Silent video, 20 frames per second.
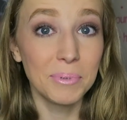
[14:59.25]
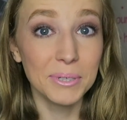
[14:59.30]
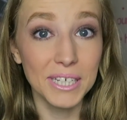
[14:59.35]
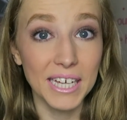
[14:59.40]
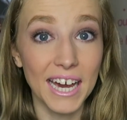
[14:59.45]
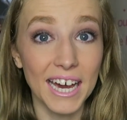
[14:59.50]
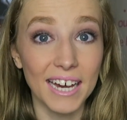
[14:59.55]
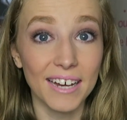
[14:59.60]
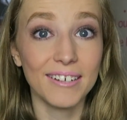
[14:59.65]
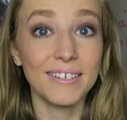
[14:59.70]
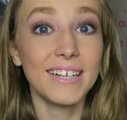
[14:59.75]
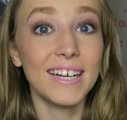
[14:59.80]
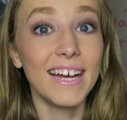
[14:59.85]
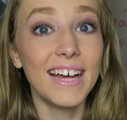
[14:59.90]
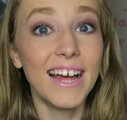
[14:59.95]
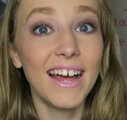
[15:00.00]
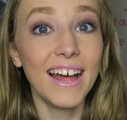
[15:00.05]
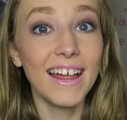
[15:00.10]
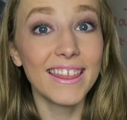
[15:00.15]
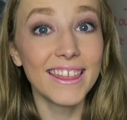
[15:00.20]
But yeah,
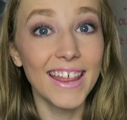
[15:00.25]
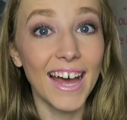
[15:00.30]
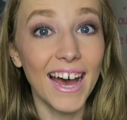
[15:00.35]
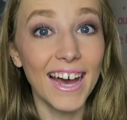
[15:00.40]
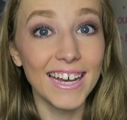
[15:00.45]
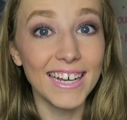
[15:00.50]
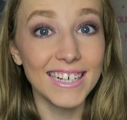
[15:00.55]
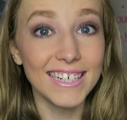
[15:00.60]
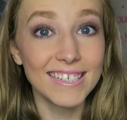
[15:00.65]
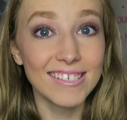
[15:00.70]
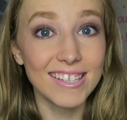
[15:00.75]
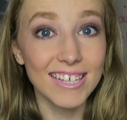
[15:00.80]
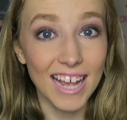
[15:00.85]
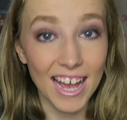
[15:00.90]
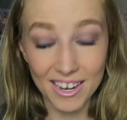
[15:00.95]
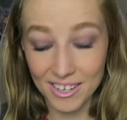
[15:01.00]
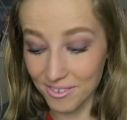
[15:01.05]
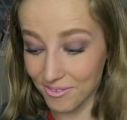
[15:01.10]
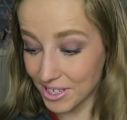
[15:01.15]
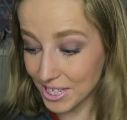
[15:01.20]
that is the
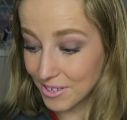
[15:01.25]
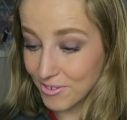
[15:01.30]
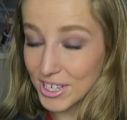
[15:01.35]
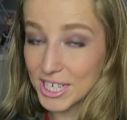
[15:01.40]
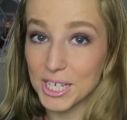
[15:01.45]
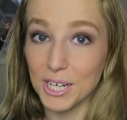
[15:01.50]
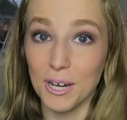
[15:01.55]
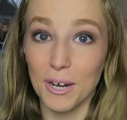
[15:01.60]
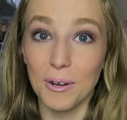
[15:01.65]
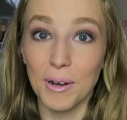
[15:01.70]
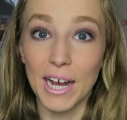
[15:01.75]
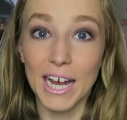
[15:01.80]
end of this video.